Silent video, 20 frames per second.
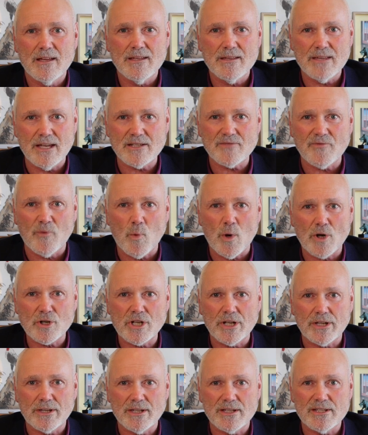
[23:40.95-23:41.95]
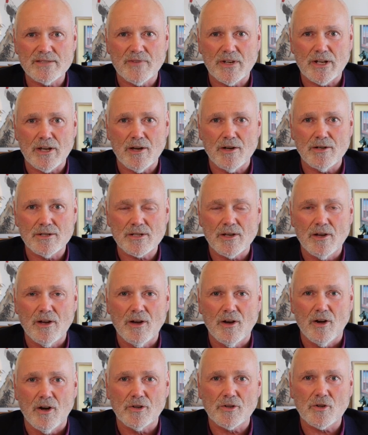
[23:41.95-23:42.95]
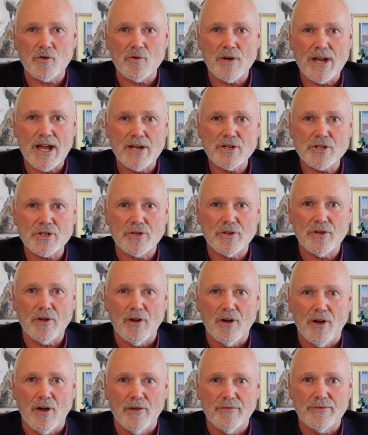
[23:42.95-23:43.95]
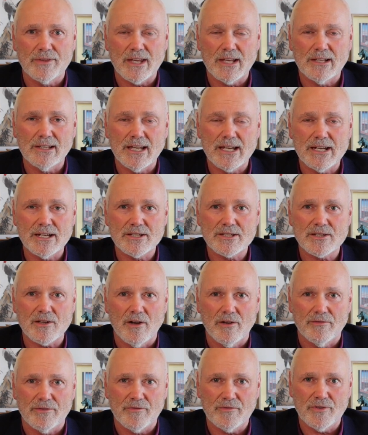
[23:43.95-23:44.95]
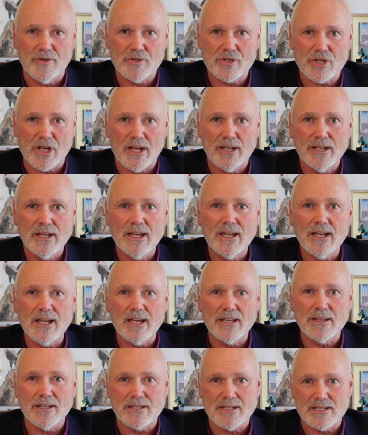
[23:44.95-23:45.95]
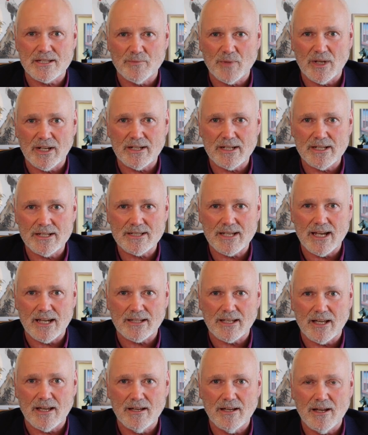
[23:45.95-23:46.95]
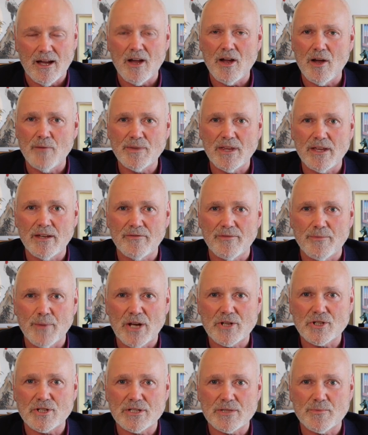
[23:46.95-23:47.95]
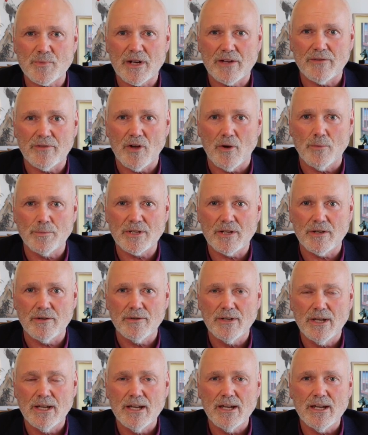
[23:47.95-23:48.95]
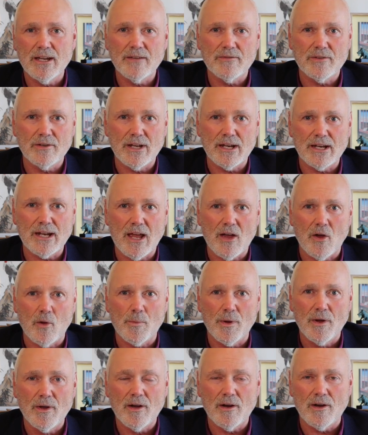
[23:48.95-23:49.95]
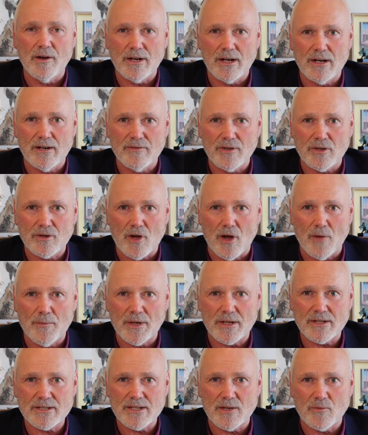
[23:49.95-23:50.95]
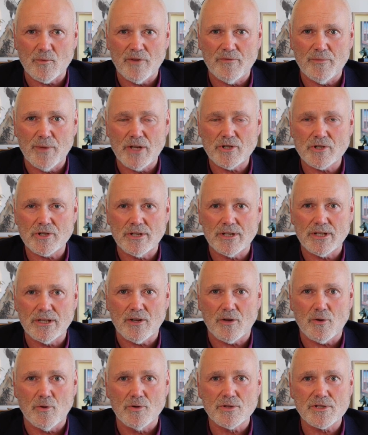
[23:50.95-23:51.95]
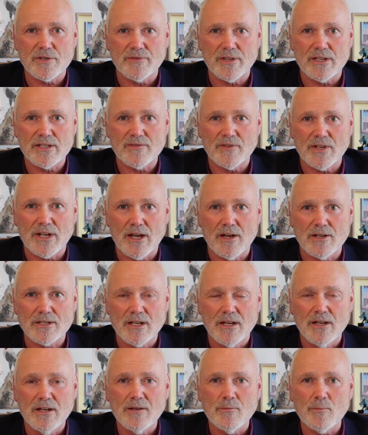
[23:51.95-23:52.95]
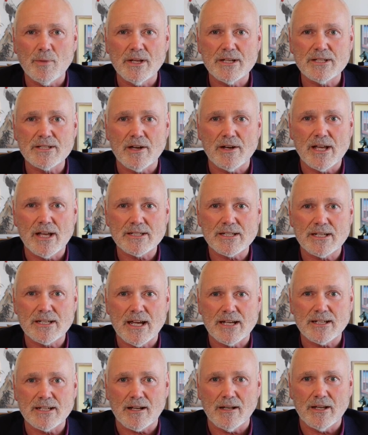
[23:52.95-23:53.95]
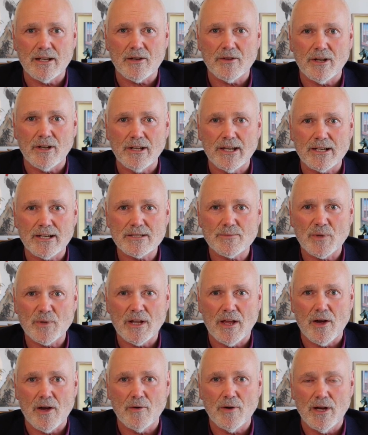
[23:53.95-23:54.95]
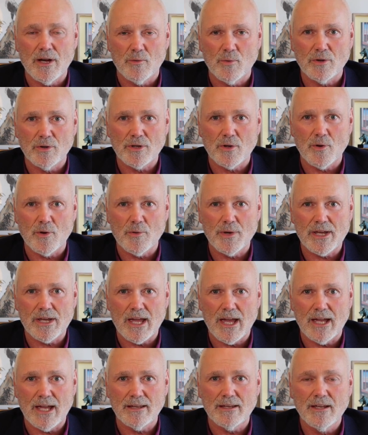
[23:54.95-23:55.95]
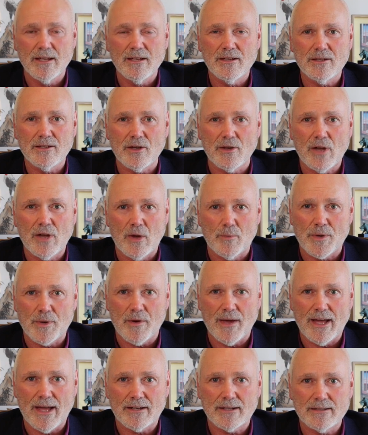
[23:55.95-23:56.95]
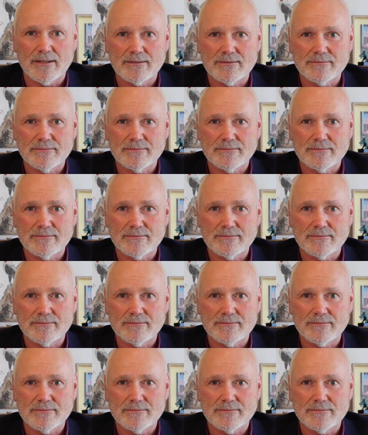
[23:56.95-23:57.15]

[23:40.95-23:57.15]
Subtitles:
Thanks for watching these videos on creation of the leaders of the future in the disability sector. I hope the information's been of help to you. If you need help on any of the topics that we've mentioned in the course of these videos, please don't hesitate to click on the links below and we'll do what we can to help you out.